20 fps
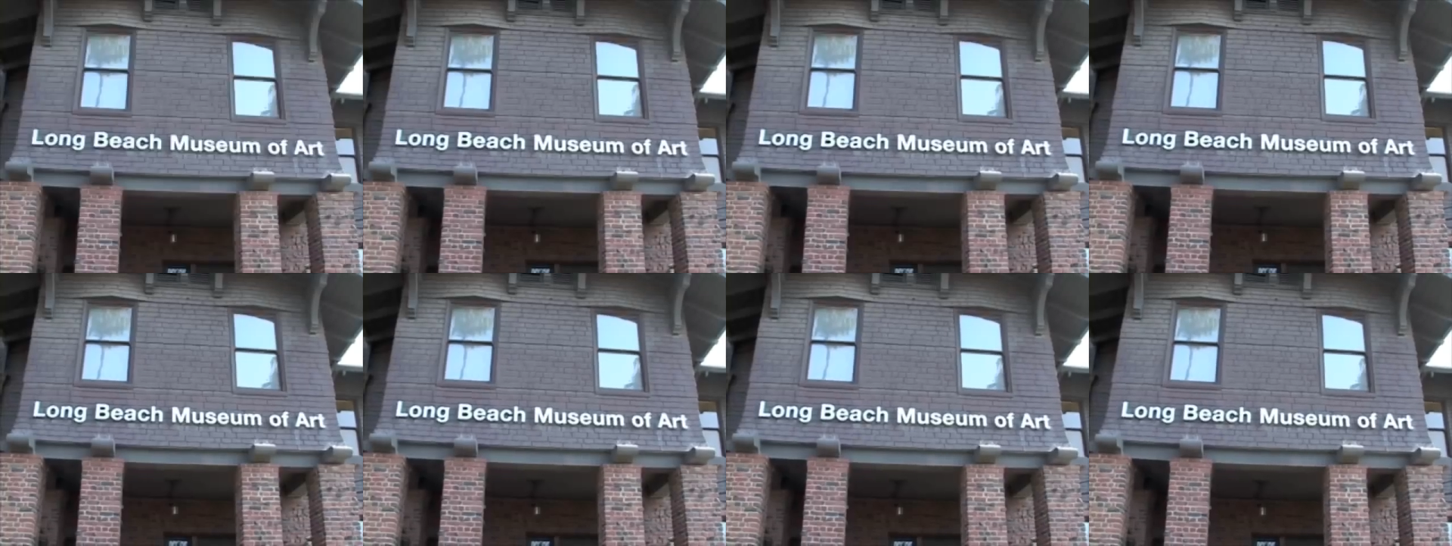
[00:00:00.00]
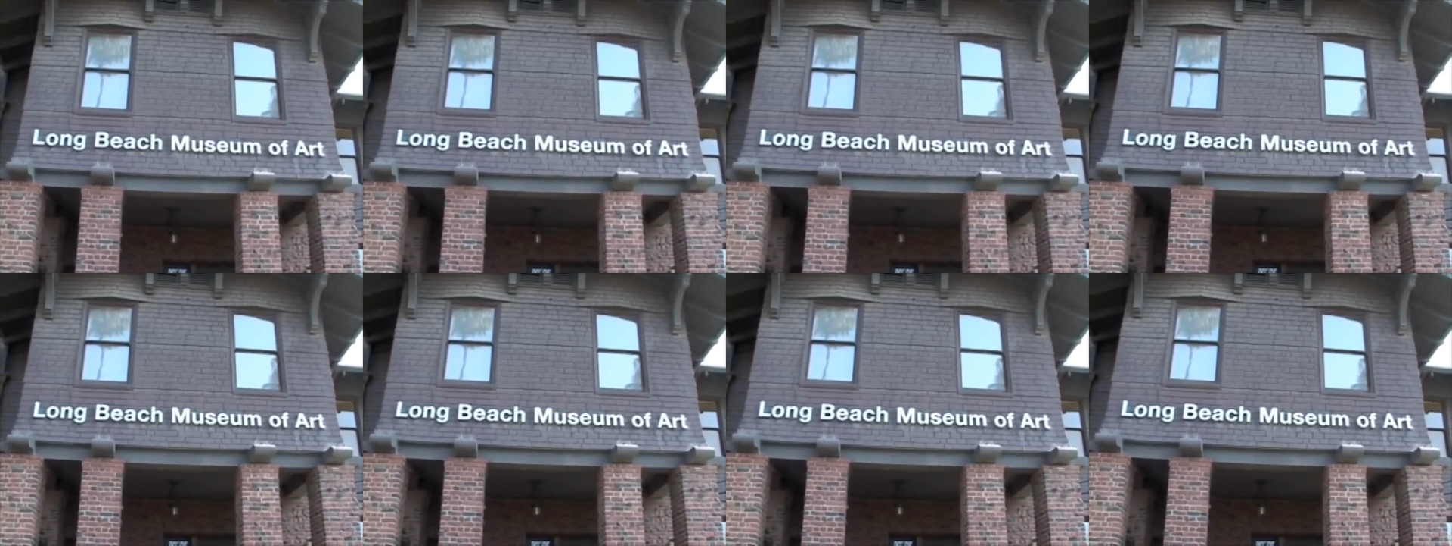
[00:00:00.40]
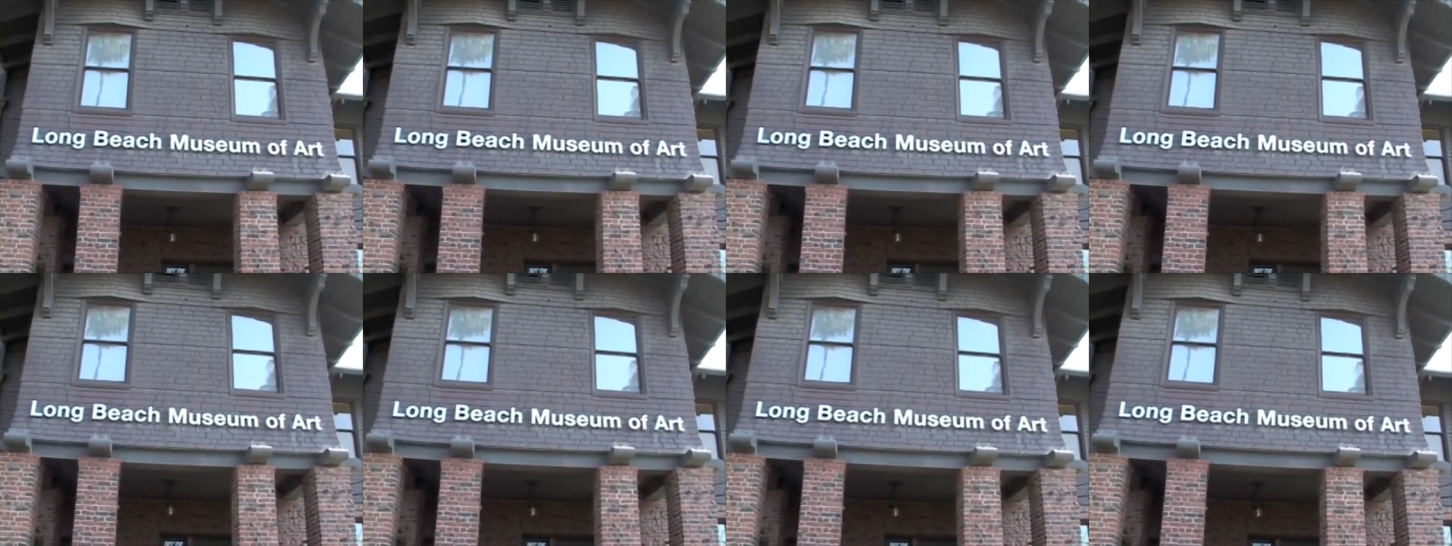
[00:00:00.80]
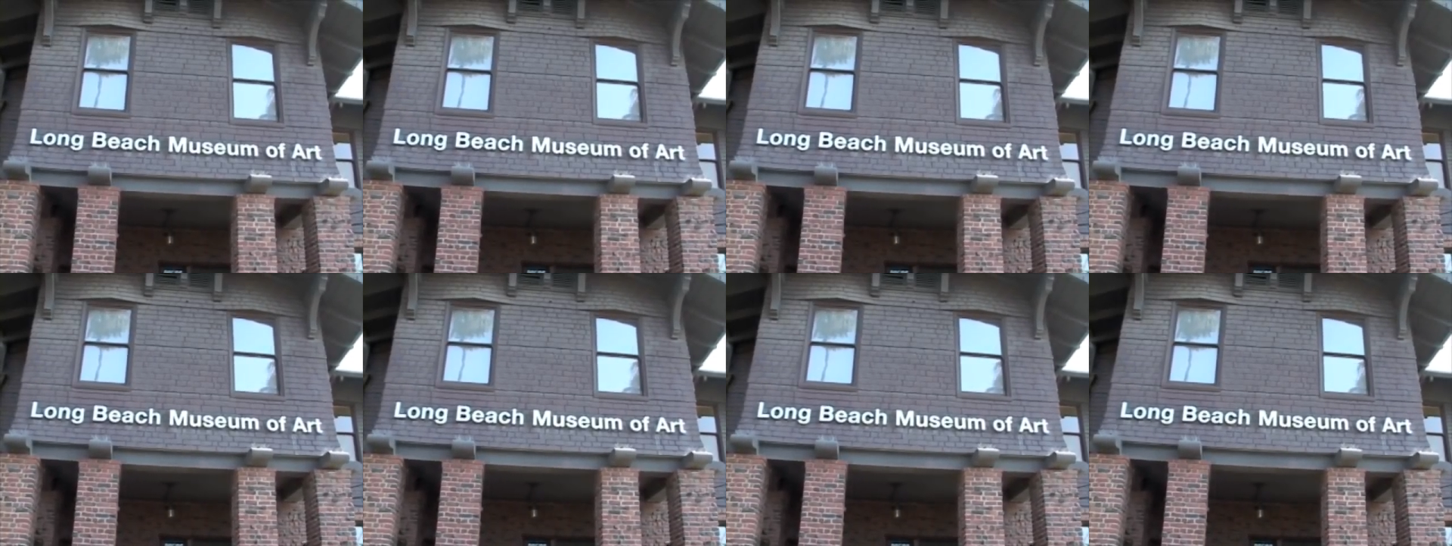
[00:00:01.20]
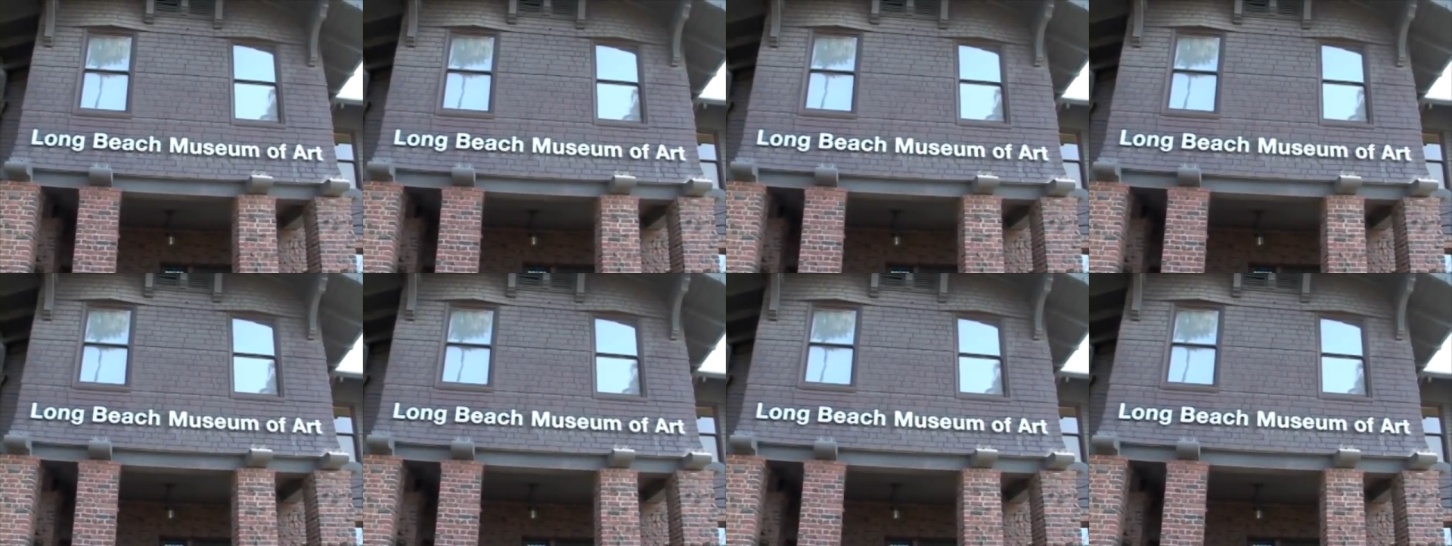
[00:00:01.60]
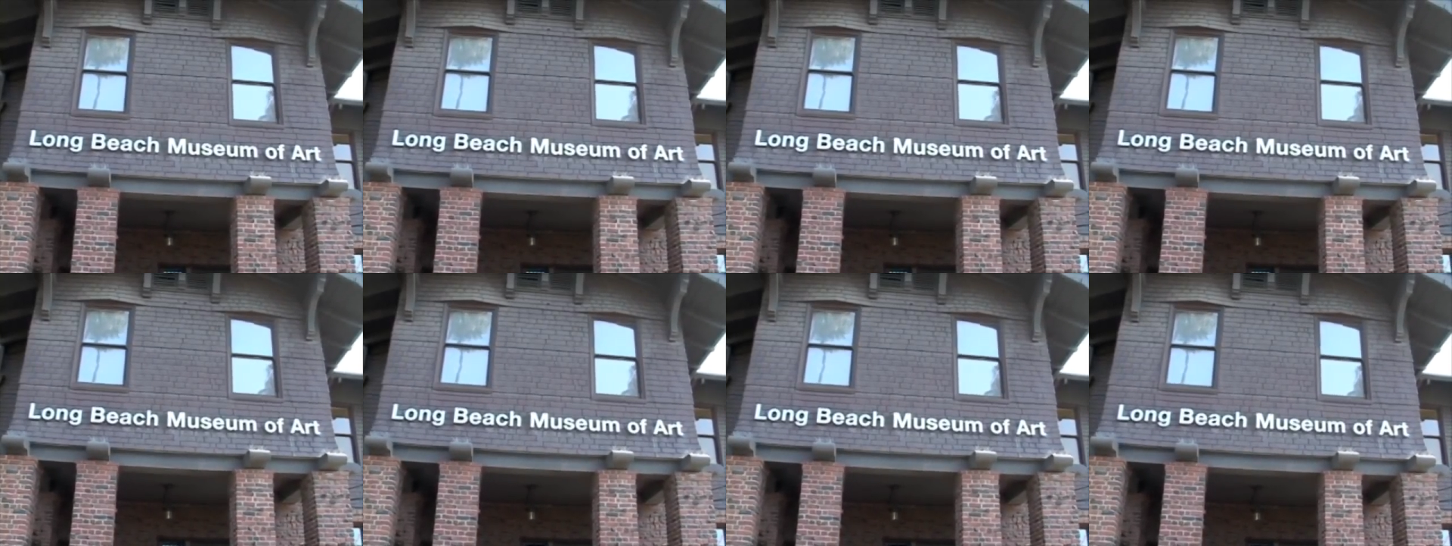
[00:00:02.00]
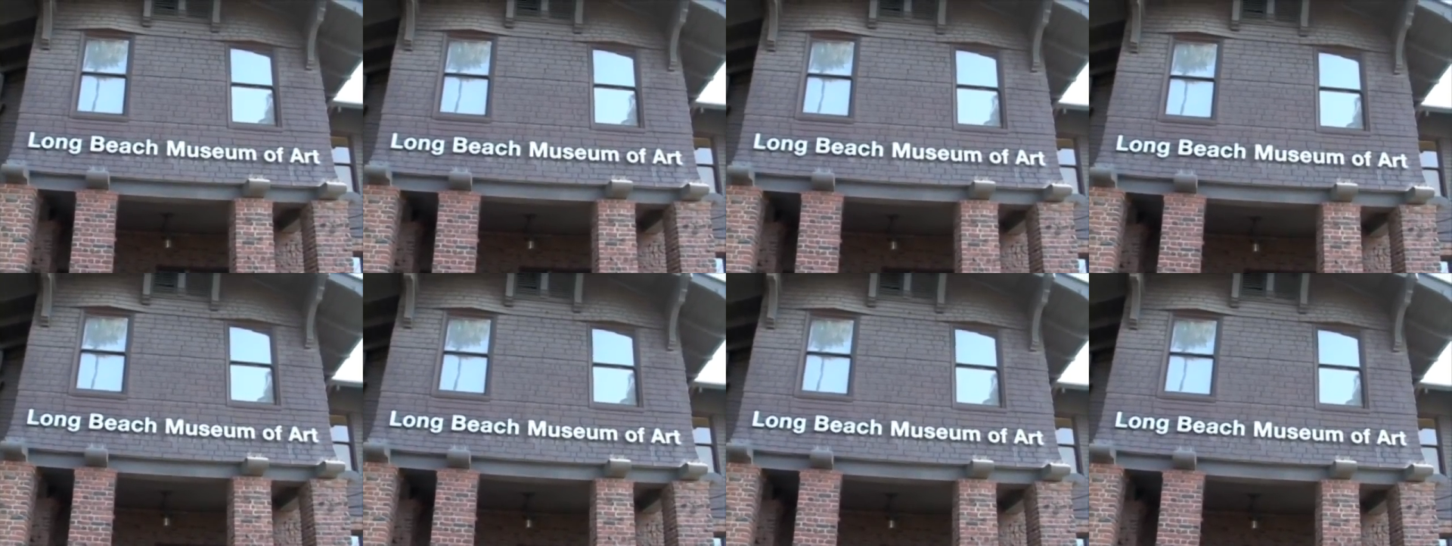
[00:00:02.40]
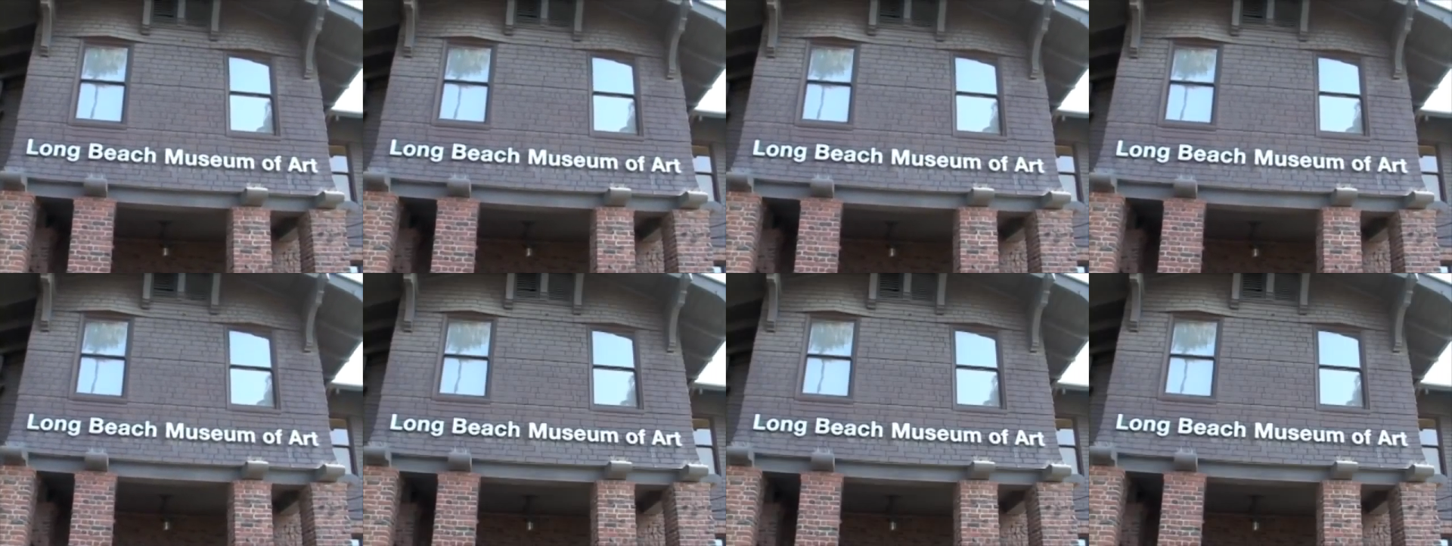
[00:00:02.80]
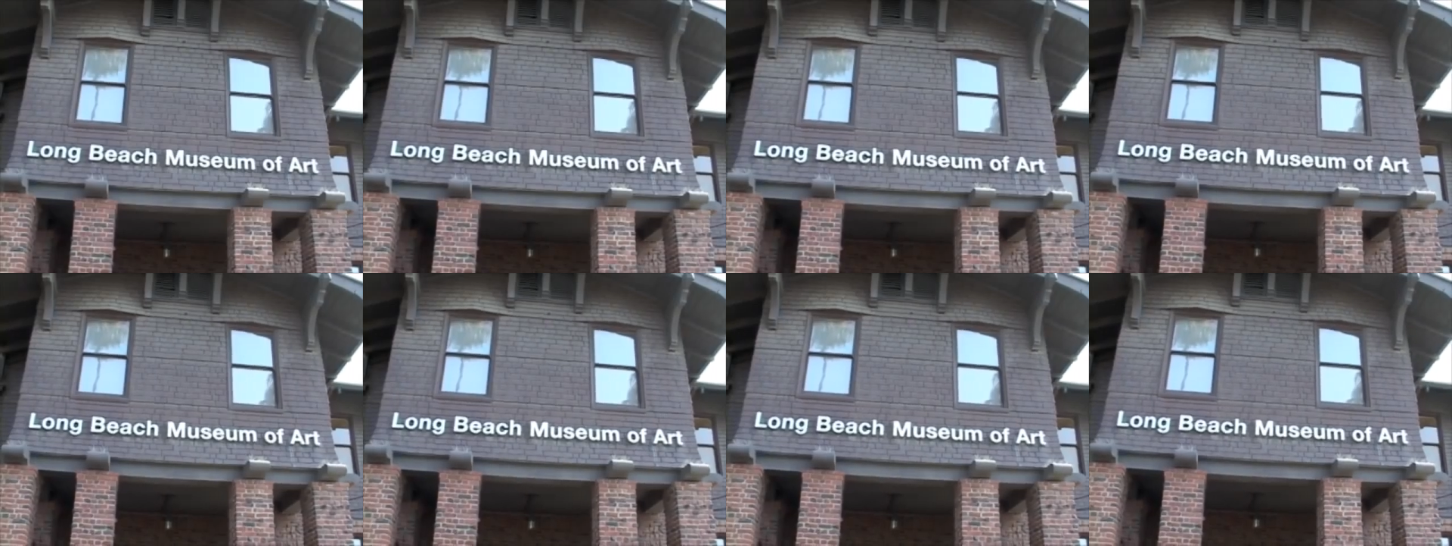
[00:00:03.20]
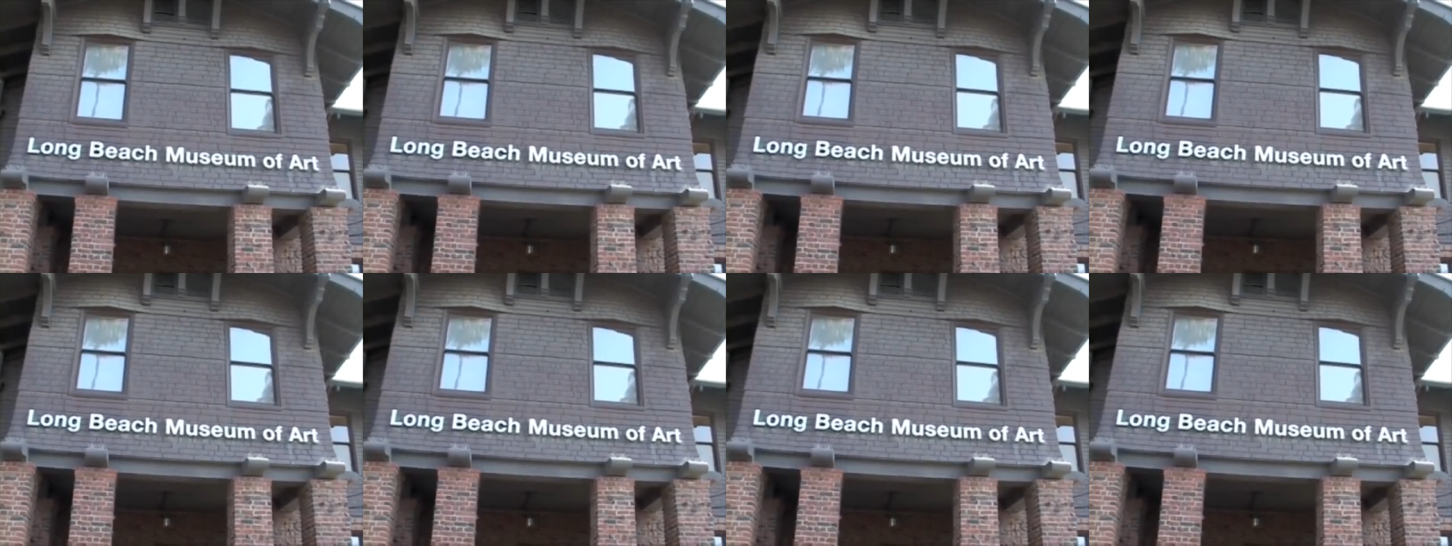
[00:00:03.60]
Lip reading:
No face is visible, so there are no lips to read.